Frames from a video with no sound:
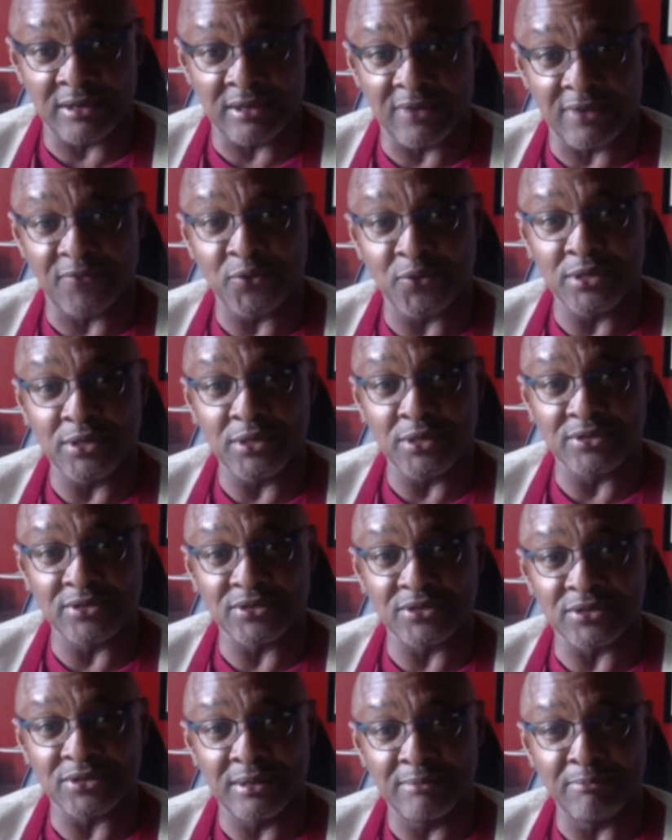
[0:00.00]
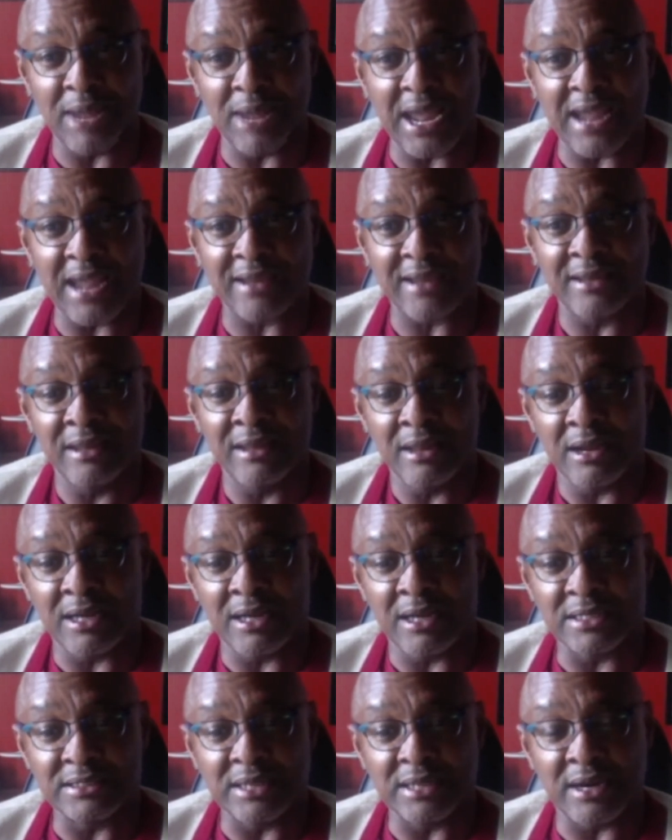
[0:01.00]
few years back,
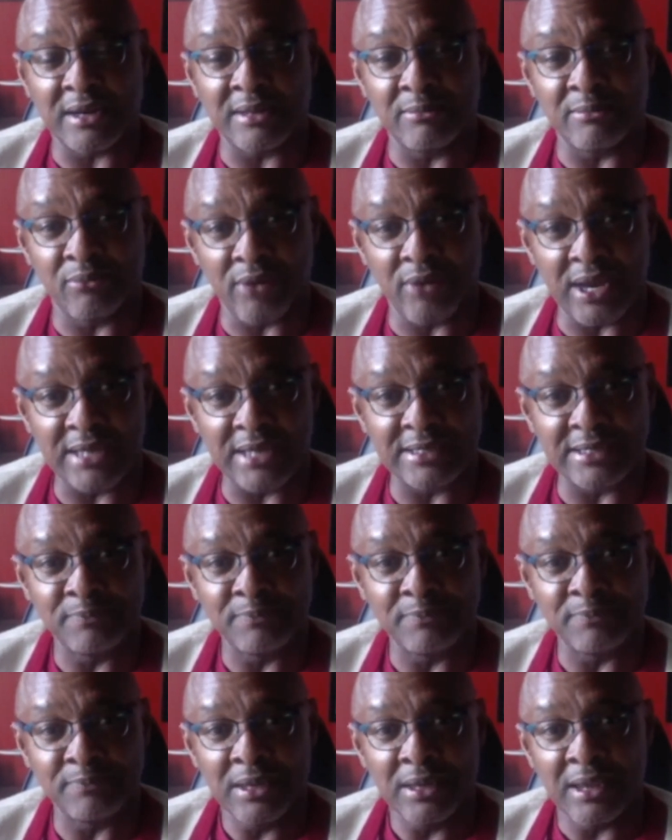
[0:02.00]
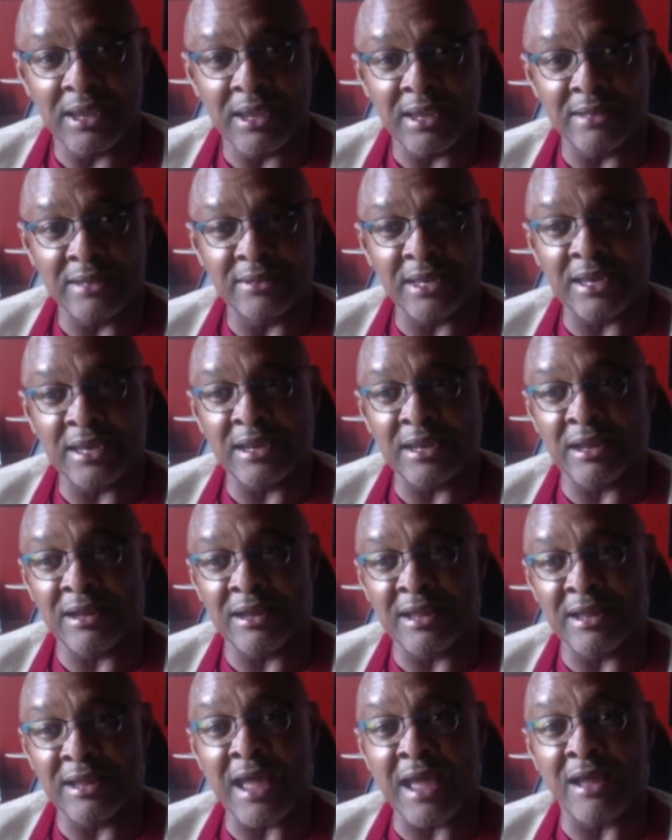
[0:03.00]
Donna and Brandy, and they
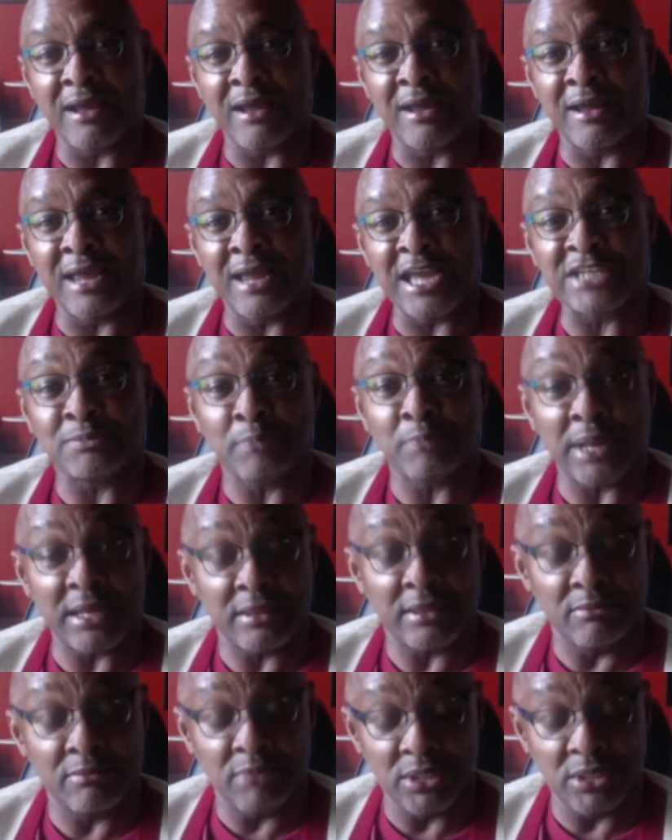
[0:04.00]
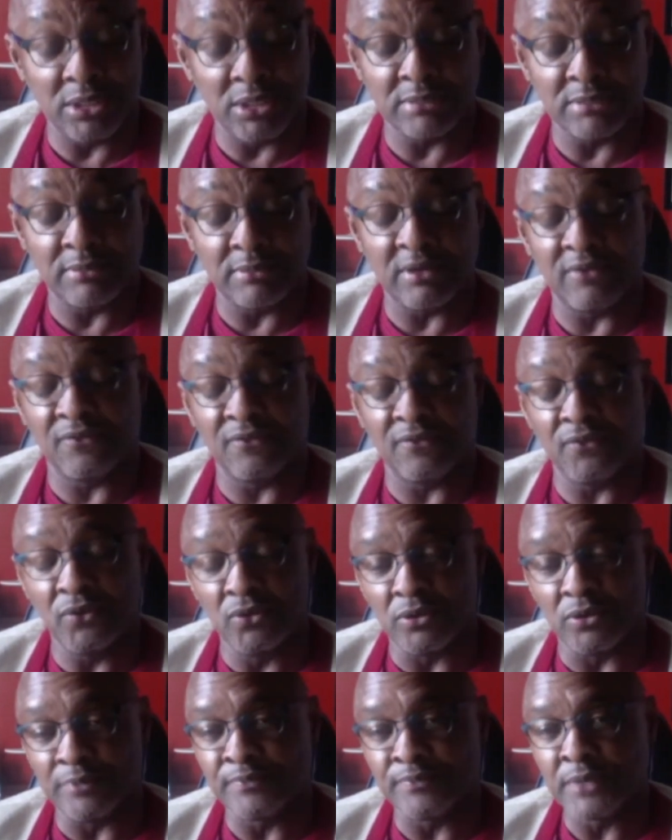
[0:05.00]
explained the bill to me in full.
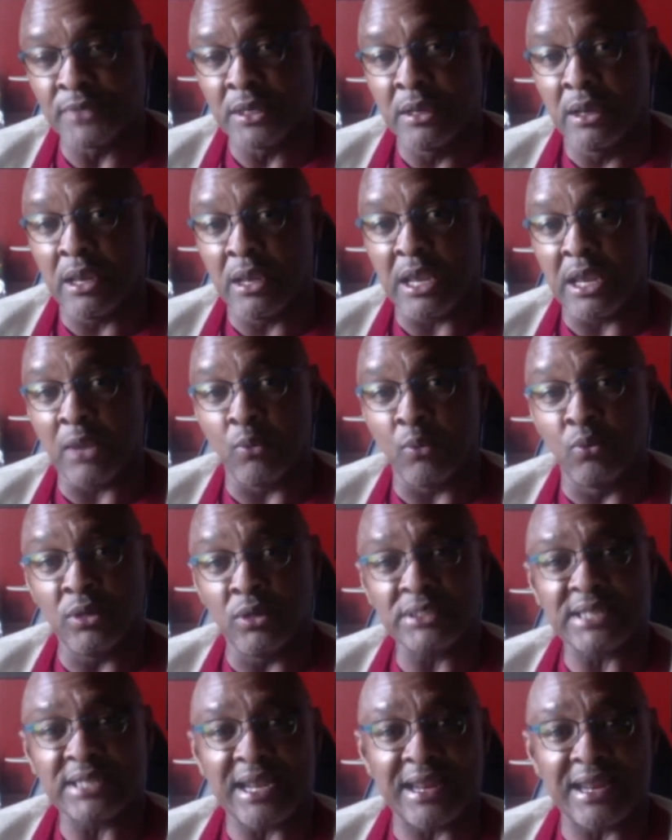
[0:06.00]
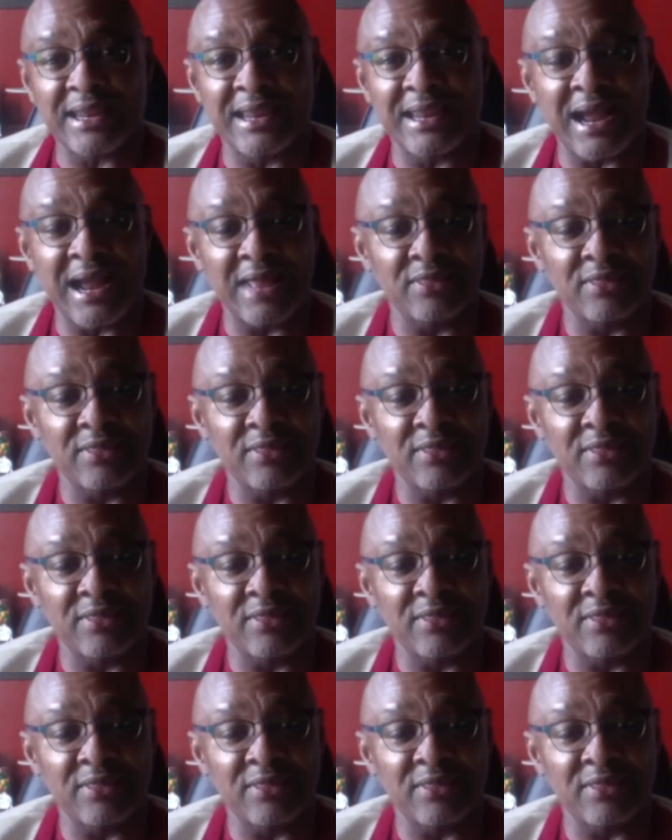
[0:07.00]
And once I got the